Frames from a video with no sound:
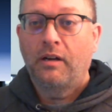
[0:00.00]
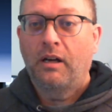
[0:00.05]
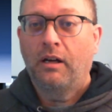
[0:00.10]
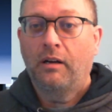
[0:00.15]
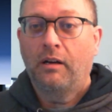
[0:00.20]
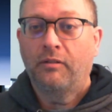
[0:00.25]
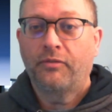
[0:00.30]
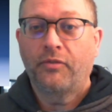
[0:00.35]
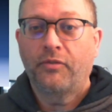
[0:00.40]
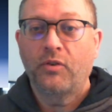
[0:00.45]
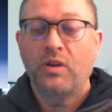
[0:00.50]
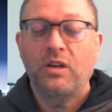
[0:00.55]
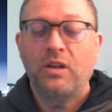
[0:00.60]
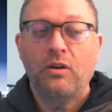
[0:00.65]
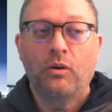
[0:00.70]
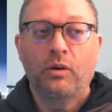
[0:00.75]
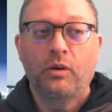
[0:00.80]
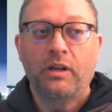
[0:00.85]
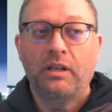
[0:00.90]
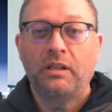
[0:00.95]
Free
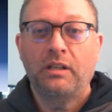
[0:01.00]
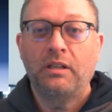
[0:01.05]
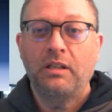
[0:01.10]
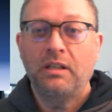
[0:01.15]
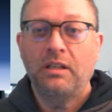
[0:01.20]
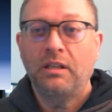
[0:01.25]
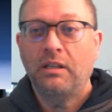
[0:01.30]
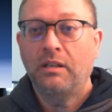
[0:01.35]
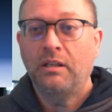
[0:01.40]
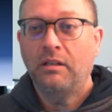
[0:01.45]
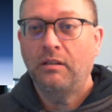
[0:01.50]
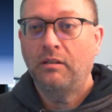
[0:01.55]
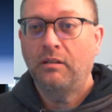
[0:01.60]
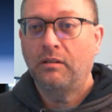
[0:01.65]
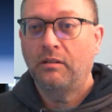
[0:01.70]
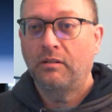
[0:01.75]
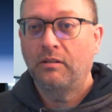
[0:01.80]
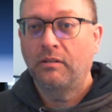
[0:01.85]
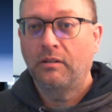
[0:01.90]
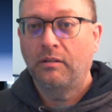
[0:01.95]
or indie
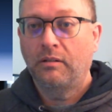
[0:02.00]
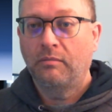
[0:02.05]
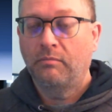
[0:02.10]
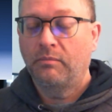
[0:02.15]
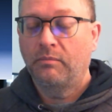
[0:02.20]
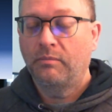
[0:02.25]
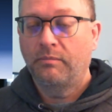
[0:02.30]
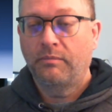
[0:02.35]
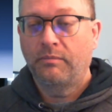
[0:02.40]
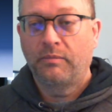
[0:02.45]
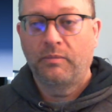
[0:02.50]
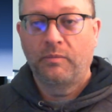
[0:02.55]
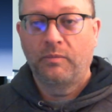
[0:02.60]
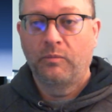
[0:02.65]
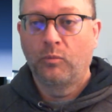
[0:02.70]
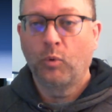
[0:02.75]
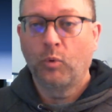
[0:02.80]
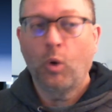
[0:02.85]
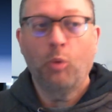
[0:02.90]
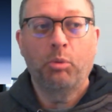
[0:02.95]

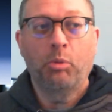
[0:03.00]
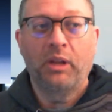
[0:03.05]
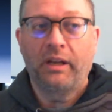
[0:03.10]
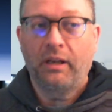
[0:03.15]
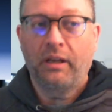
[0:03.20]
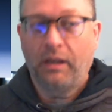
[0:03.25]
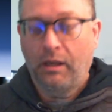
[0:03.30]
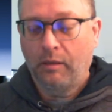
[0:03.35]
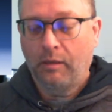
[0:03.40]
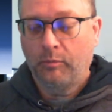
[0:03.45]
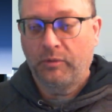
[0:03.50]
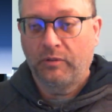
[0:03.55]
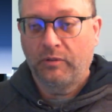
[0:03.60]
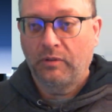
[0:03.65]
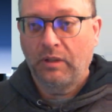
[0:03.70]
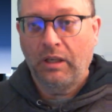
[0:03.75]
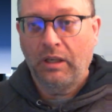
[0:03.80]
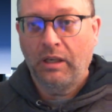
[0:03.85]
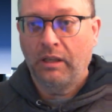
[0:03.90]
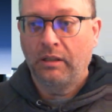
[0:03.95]
role-playing games,
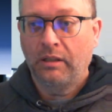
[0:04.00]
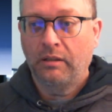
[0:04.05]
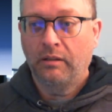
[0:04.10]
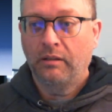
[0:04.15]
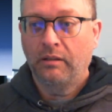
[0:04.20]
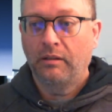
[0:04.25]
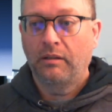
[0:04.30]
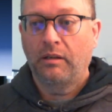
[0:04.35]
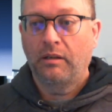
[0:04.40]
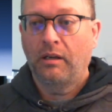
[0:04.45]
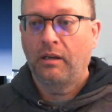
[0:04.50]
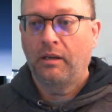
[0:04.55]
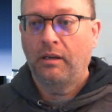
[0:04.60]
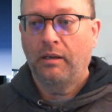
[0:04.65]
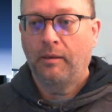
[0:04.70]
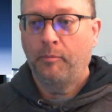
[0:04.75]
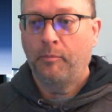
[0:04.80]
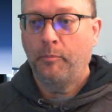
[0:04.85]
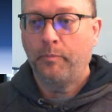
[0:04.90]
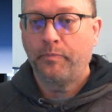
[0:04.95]
and
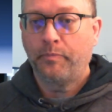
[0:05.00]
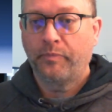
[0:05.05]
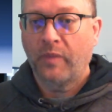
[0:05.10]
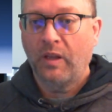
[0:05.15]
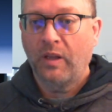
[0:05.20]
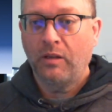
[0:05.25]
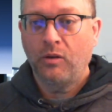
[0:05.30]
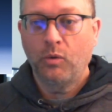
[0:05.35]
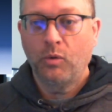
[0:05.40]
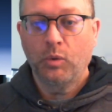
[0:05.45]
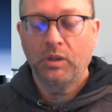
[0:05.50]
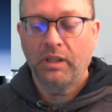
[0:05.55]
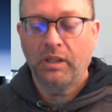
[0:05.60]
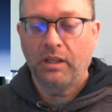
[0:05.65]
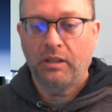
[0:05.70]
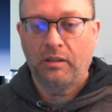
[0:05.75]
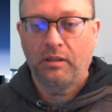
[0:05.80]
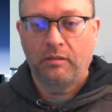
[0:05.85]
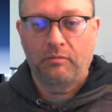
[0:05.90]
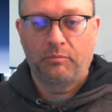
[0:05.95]
you will
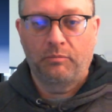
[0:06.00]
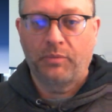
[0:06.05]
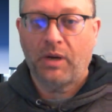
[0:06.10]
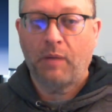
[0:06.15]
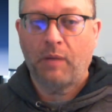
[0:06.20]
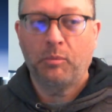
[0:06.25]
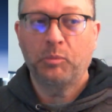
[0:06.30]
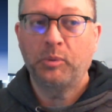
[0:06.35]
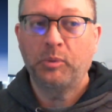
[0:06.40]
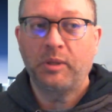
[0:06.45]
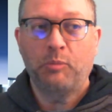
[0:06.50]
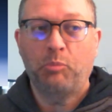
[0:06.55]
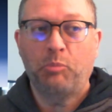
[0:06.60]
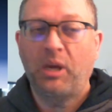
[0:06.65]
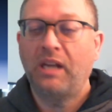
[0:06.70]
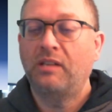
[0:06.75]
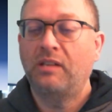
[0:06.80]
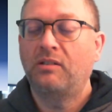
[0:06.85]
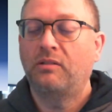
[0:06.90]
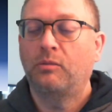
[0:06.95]
get probably
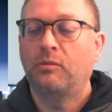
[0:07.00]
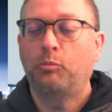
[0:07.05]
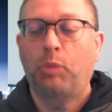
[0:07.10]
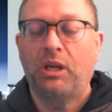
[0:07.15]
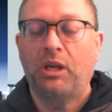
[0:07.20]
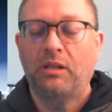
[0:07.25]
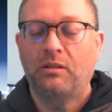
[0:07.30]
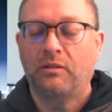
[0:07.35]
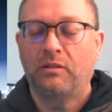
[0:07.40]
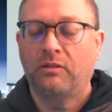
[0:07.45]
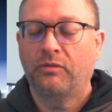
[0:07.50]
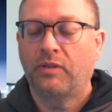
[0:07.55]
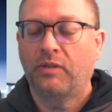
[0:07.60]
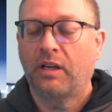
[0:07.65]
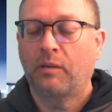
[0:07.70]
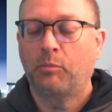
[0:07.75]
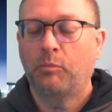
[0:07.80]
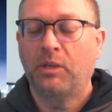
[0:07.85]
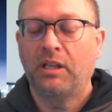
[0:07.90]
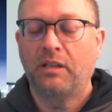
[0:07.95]
pages and pages of
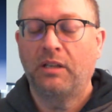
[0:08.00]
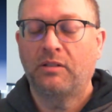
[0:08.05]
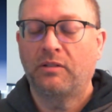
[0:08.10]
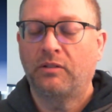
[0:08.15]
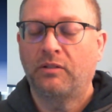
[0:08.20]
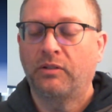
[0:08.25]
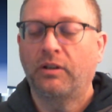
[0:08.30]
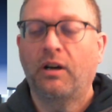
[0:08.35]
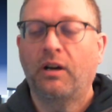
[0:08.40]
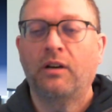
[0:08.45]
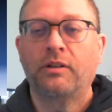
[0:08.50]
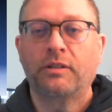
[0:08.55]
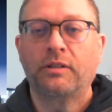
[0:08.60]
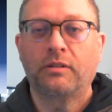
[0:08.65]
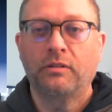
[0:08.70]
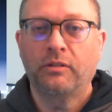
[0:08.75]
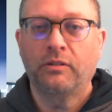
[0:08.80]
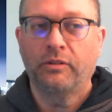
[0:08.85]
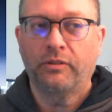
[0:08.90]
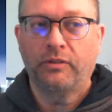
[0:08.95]
recommendations or
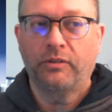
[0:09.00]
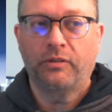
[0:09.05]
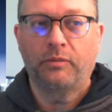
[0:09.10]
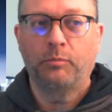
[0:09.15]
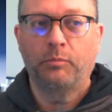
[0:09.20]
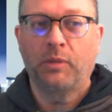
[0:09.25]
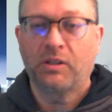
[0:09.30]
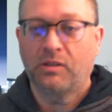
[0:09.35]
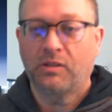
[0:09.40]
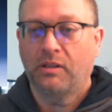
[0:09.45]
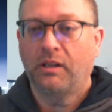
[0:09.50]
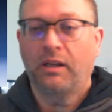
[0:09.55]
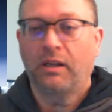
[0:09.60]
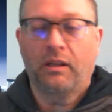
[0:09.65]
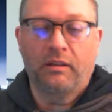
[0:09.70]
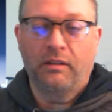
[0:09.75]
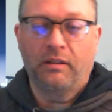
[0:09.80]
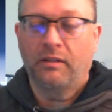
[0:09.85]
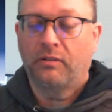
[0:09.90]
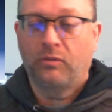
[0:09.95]
articles, much
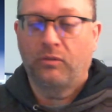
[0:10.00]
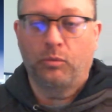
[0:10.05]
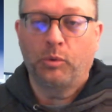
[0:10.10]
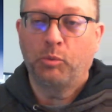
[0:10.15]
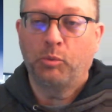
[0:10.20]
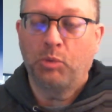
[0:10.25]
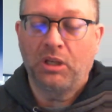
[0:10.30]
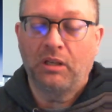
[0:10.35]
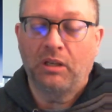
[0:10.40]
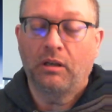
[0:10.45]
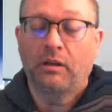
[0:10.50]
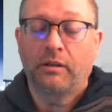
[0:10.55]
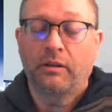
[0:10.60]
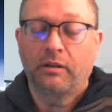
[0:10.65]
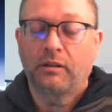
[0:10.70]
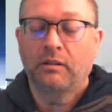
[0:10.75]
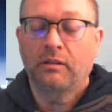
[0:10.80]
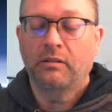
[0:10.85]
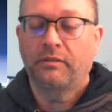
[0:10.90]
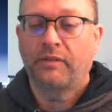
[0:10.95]
like this would be an
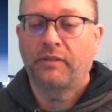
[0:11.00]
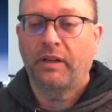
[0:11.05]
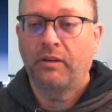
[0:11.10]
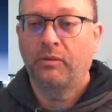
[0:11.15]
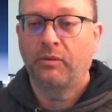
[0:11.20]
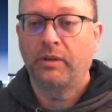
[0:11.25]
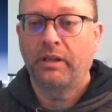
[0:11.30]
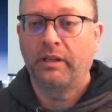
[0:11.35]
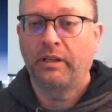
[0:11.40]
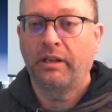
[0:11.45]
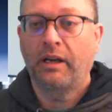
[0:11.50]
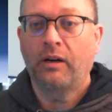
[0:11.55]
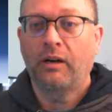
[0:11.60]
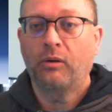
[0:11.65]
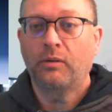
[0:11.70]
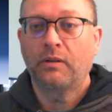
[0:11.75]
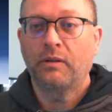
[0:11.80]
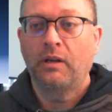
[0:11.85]
article if I'd written it out,